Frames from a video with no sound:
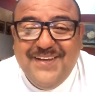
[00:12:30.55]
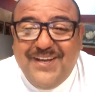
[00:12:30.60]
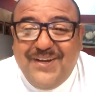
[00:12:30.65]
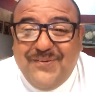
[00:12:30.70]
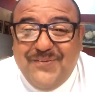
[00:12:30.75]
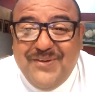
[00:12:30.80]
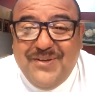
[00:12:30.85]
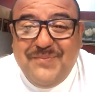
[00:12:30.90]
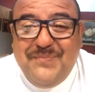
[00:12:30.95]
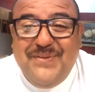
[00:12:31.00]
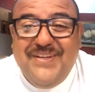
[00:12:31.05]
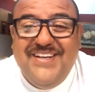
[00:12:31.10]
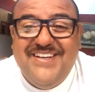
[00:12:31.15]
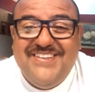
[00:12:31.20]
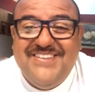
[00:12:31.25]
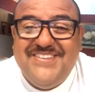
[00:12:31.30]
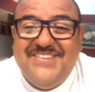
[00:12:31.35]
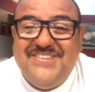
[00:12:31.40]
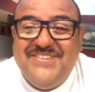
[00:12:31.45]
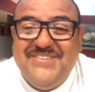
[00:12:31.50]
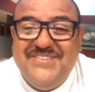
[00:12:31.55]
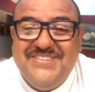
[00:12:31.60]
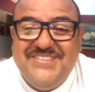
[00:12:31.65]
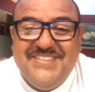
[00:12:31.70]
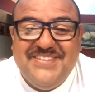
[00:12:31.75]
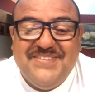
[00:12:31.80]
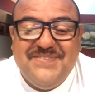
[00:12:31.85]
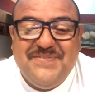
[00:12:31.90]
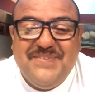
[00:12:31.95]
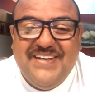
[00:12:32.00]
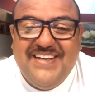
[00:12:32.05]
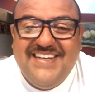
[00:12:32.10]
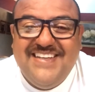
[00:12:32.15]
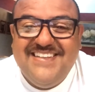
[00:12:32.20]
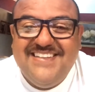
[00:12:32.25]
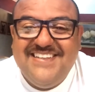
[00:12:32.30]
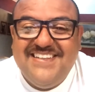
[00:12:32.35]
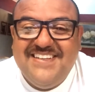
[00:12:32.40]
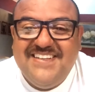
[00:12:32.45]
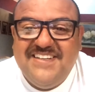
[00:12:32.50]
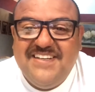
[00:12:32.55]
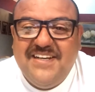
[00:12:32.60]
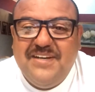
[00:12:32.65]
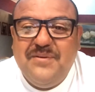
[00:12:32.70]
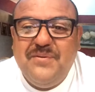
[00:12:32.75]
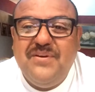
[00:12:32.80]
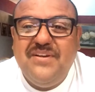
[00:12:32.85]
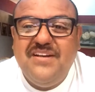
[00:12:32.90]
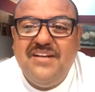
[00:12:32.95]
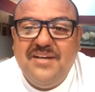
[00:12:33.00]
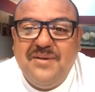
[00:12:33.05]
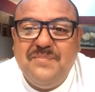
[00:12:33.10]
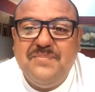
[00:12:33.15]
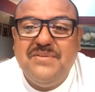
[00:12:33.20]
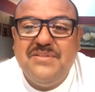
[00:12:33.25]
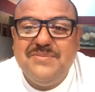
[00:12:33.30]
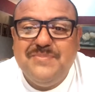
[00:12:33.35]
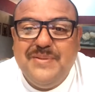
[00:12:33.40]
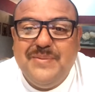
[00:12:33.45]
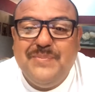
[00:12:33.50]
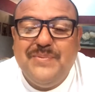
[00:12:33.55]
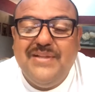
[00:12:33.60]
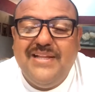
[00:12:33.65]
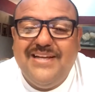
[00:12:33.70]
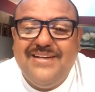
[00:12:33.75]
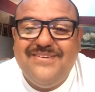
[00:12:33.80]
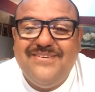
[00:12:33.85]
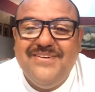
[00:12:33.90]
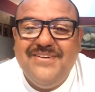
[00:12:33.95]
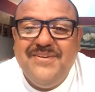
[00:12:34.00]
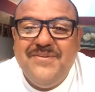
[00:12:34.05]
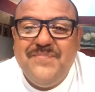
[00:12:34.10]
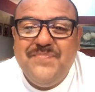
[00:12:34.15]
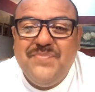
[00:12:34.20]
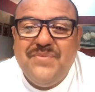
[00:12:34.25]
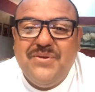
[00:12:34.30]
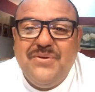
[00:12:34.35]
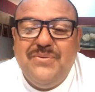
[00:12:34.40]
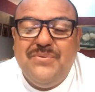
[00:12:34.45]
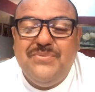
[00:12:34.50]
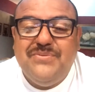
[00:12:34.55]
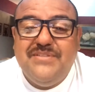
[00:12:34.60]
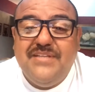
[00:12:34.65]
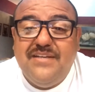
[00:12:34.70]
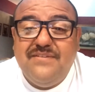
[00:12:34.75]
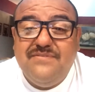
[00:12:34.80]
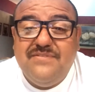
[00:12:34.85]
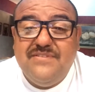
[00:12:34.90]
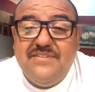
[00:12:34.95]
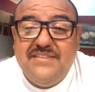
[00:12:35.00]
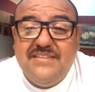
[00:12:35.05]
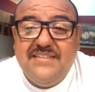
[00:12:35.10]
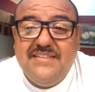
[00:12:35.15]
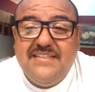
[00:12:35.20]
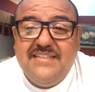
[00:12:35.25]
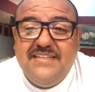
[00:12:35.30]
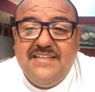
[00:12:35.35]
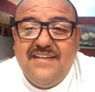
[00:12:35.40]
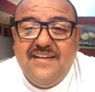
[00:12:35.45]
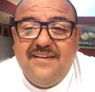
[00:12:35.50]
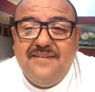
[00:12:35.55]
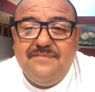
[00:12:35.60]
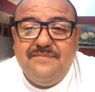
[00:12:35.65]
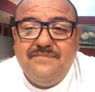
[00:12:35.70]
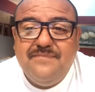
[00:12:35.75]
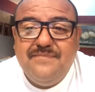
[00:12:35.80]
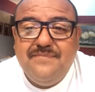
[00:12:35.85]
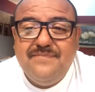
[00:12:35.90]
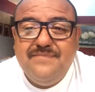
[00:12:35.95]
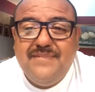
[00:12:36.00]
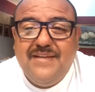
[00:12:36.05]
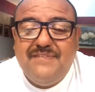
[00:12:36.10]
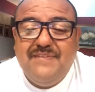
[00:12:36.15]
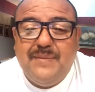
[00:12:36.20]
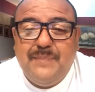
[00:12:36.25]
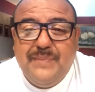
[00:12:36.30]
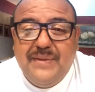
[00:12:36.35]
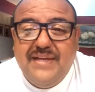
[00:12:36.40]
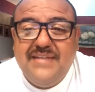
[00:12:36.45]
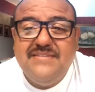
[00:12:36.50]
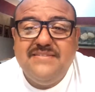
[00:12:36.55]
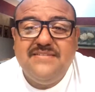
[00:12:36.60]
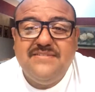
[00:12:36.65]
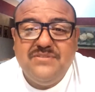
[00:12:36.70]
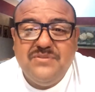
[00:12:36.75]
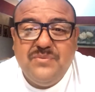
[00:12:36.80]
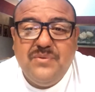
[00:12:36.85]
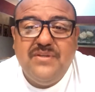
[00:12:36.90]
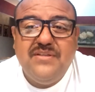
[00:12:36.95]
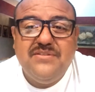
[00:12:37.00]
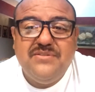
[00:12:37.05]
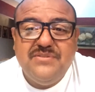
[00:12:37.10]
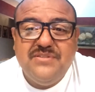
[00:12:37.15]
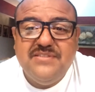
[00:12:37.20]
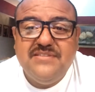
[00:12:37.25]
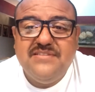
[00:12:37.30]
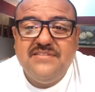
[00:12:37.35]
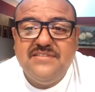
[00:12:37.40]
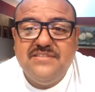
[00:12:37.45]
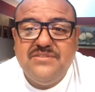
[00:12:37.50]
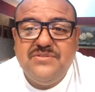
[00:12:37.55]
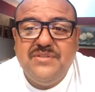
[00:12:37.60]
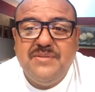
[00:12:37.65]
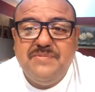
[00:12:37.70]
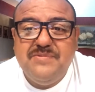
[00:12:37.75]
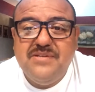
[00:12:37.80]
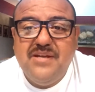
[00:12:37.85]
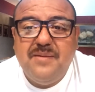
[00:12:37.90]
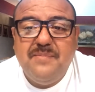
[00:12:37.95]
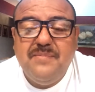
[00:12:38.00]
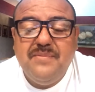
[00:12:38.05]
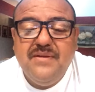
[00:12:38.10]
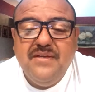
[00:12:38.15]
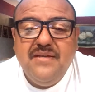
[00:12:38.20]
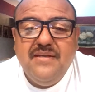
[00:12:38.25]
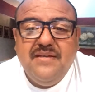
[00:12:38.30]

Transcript: I want to be on the cruise ship, and I want to help those people out who definitely have that passion, who want to do this as a dream job.